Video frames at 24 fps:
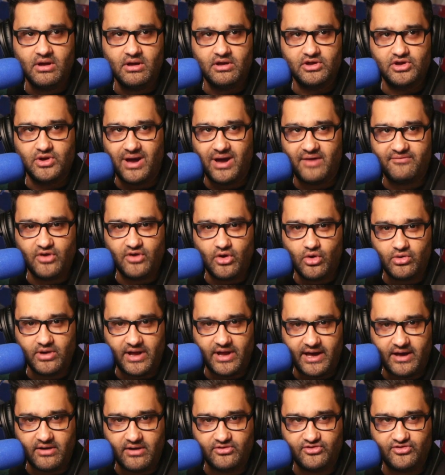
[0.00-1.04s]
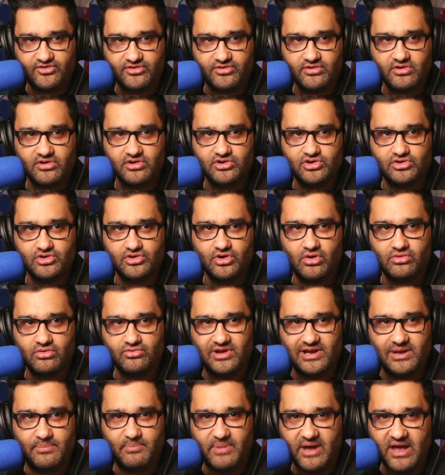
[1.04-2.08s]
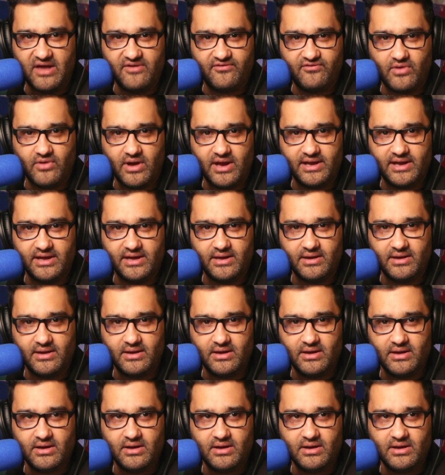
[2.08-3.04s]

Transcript: You have your own house. You don't really pay for any